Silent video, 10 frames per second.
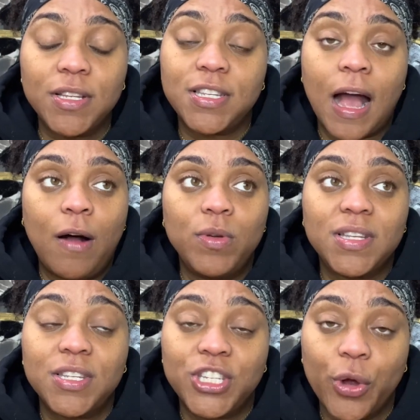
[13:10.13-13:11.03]
I was
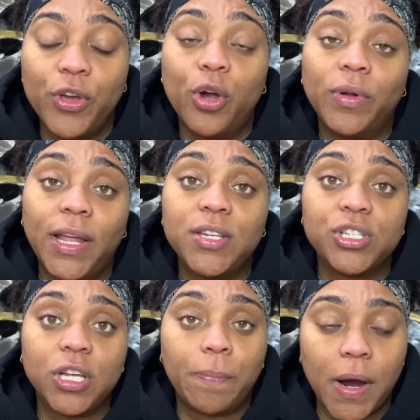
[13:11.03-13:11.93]
a serial
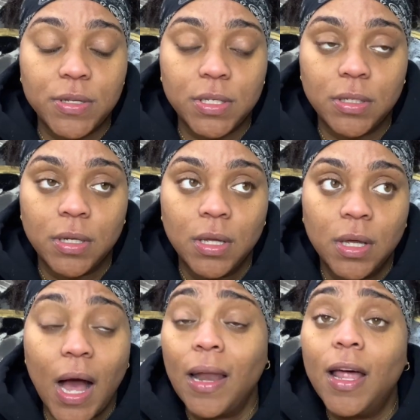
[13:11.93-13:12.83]
relationship person.
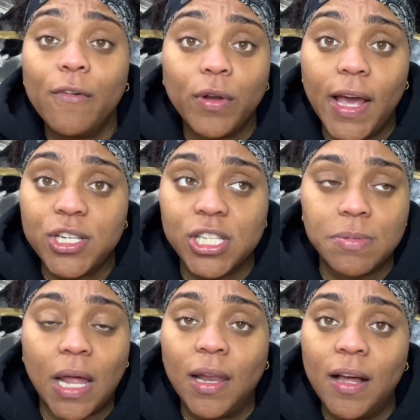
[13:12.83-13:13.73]
I love
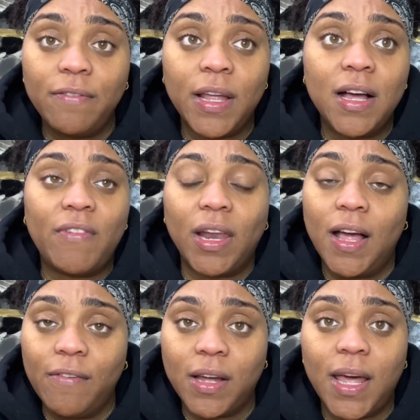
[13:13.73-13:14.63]
relationships. I love love. I
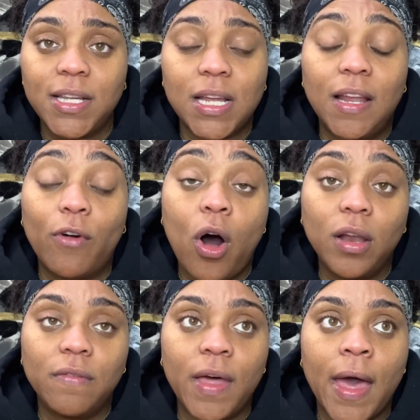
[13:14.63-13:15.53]
love connection. I love
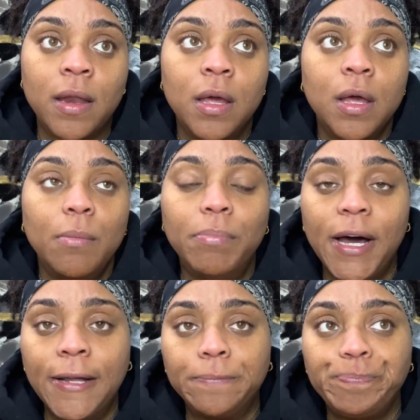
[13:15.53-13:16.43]
all of that.
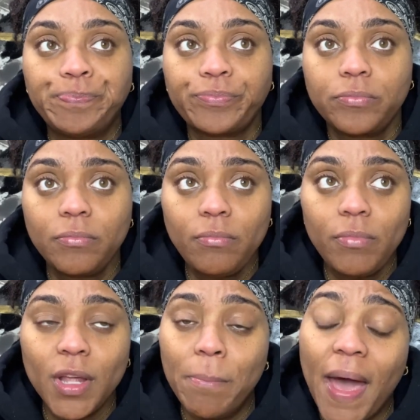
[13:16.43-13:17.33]
But
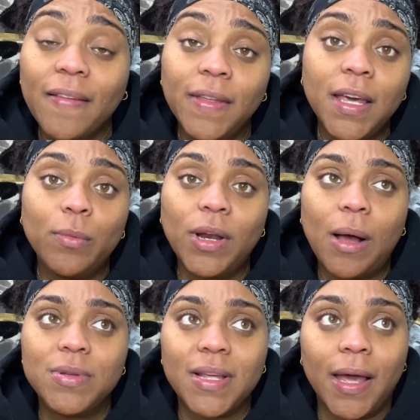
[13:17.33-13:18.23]
back then when I
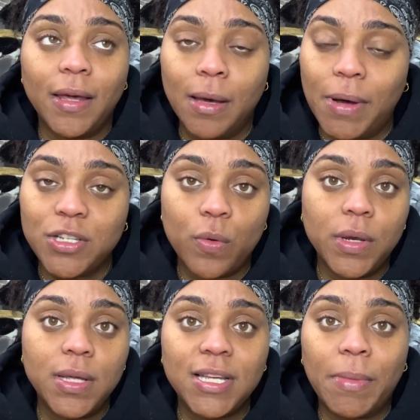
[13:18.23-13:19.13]
was like in my
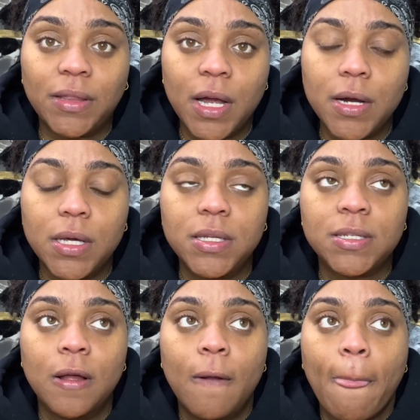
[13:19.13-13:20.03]
20s, in my
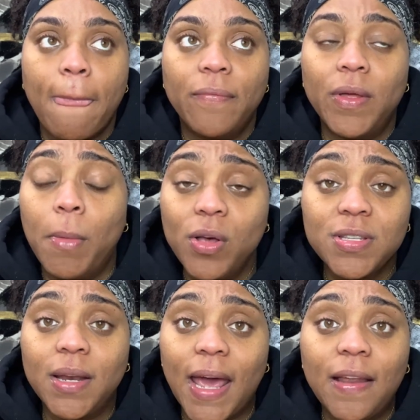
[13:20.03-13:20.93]
30s, most
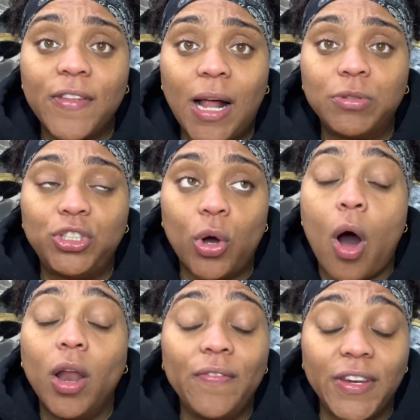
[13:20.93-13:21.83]
of the dating that I was doing,
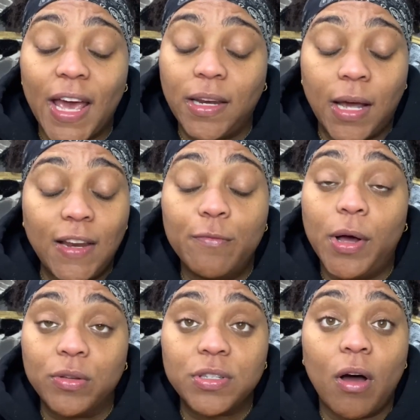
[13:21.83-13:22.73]
all of the dating, not even
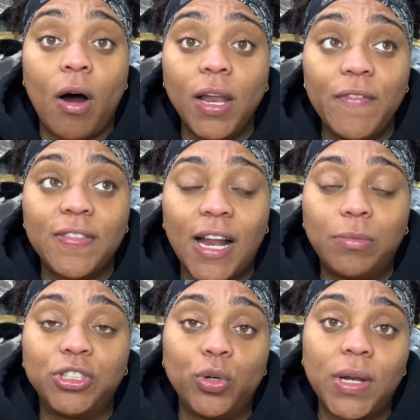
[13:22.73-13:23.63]
most, all of it that I
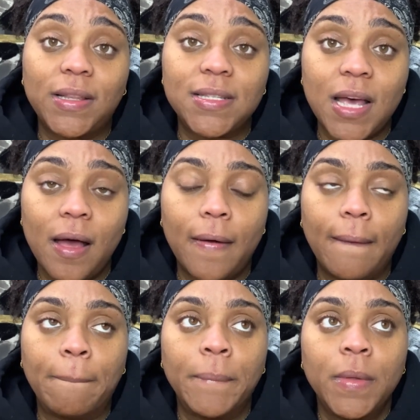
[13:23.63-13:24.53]
was doing at the
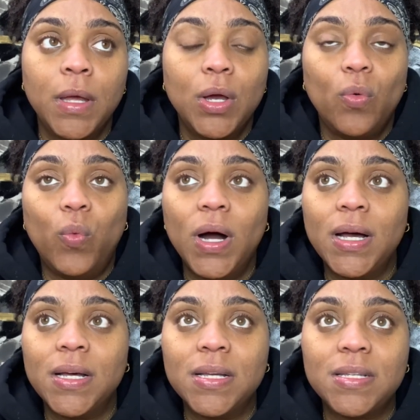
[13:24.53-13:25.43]
time
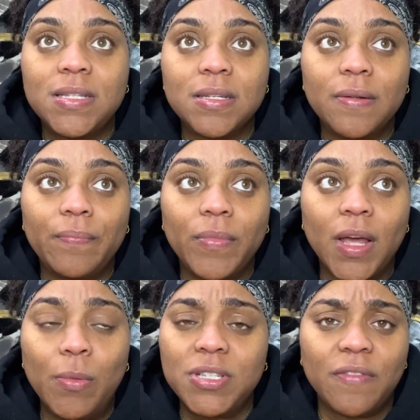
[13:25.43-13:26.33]
was
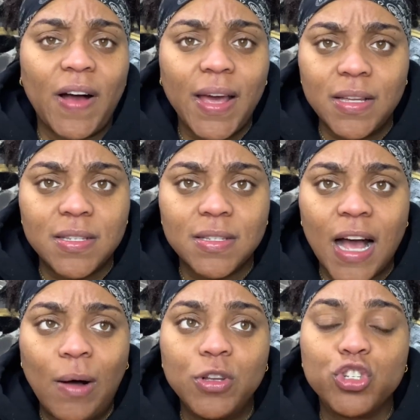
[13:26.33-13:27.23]
a vice.
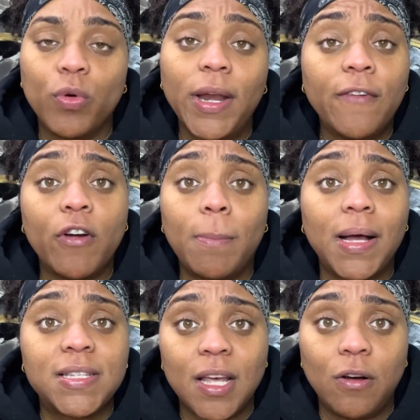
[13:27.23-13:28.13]
I was running from
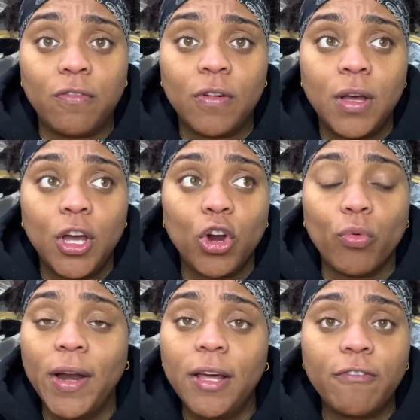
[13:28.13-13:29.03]
myself,
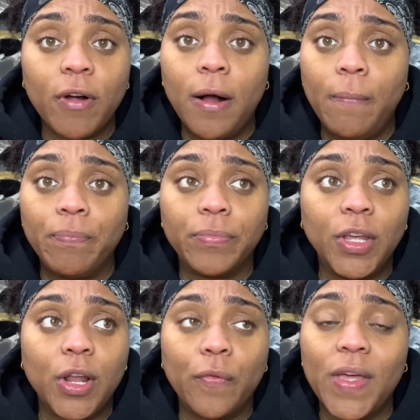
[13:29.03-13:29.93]
running from,
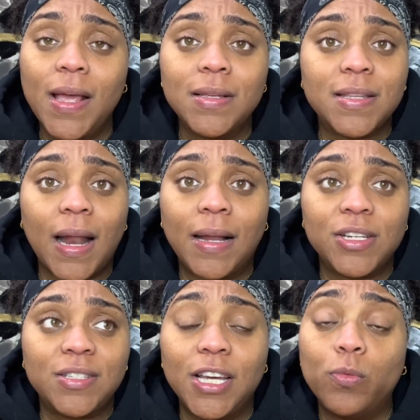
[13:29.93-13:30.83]
things that I
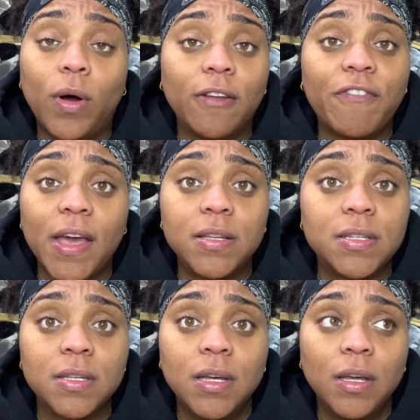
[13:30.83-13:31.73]
just didn't want to
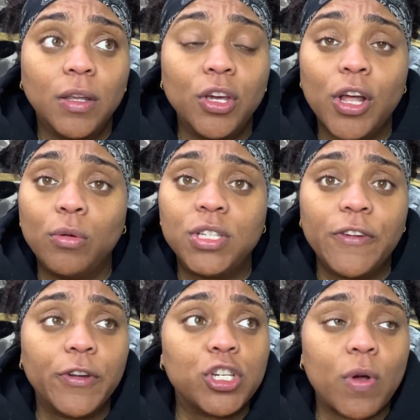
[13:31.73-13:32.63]
face,
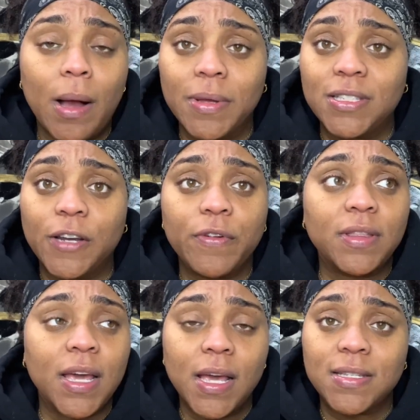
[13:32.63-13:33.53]
different traumas,
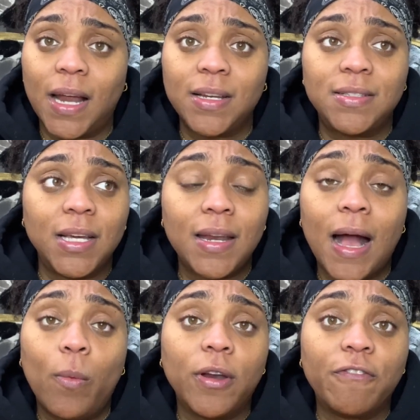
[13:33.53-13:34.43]
different things that I just did
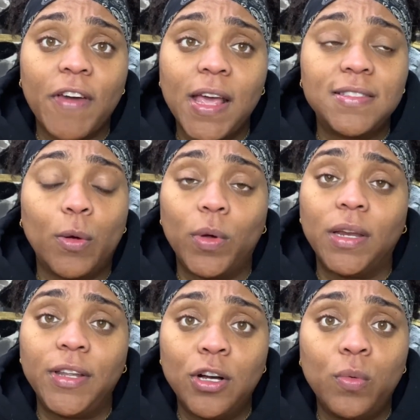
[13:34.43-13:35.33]
not want to face, didn't want
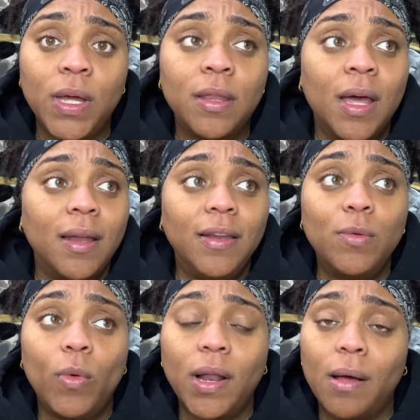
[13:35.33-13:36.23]
to deal with,
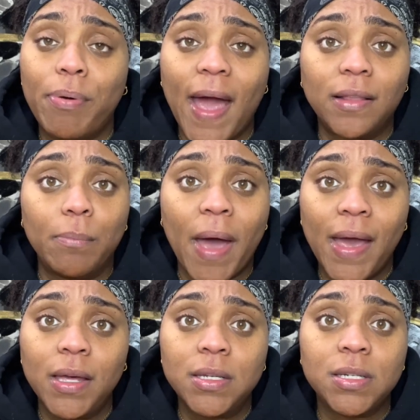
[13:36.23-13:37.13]
didn't want to unpack the
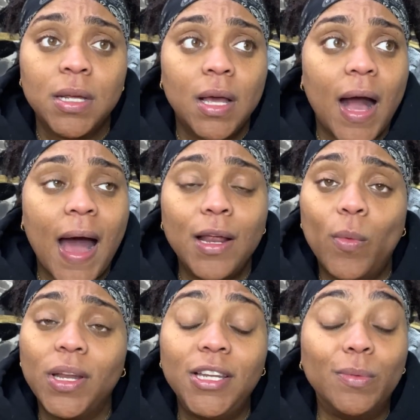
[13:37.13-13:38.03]
baggage. I didn't
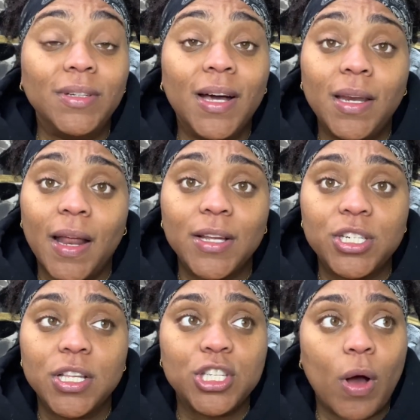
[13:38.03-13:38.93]
want to deal with none of that
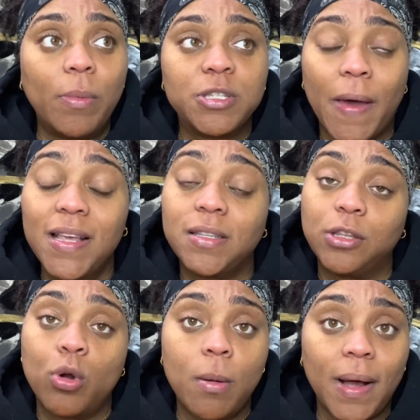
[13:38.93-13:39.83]
shit. So I was basically
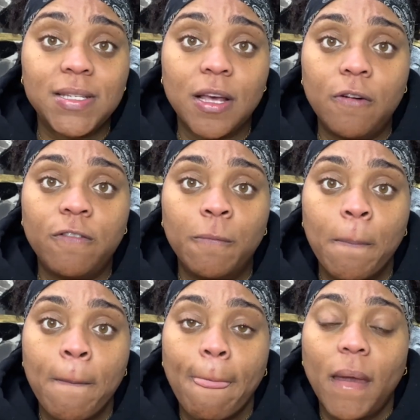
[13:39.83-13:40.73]
throwing myself
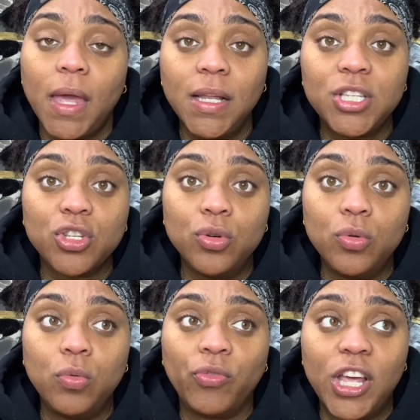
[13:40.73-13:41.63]

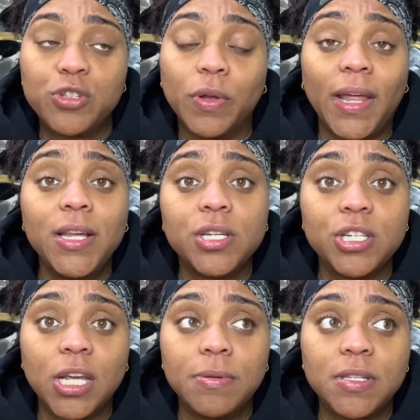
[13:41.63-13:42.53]
into these
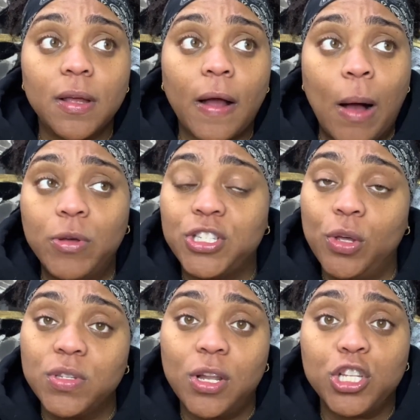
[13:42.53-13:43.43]
relationships. I was
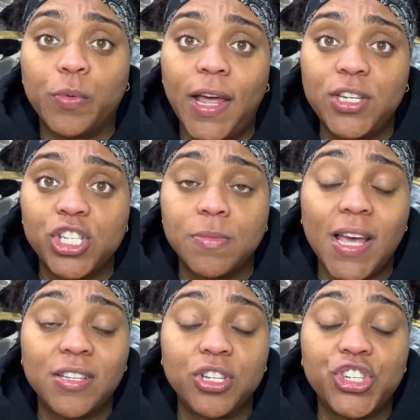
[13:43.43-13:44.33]
using those relationships
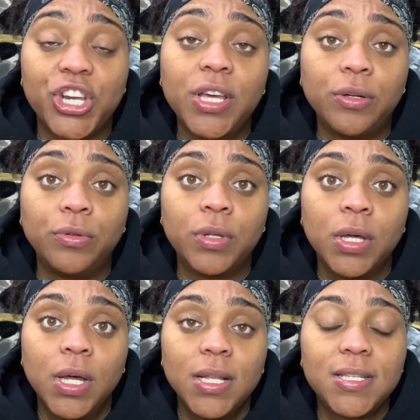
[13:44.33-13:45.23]
as a shield
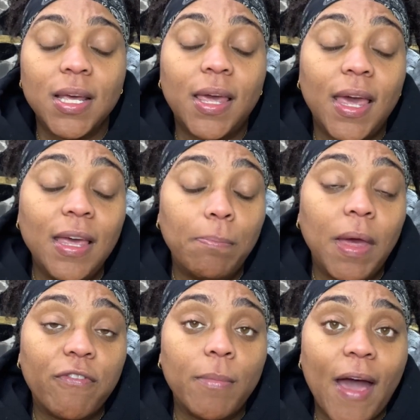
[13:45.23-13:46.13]
to keep
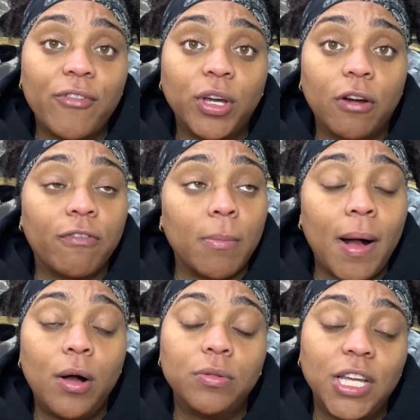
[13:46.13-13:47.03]
me from having to confront
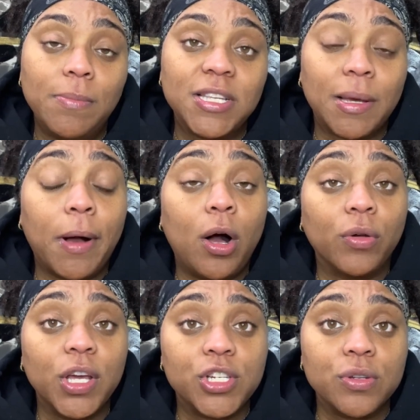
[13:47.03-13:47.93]
my own demons and my
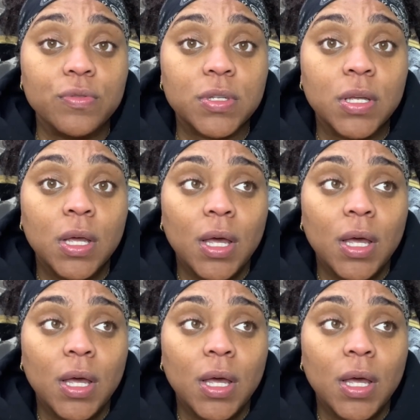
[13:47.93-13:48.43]
own issues.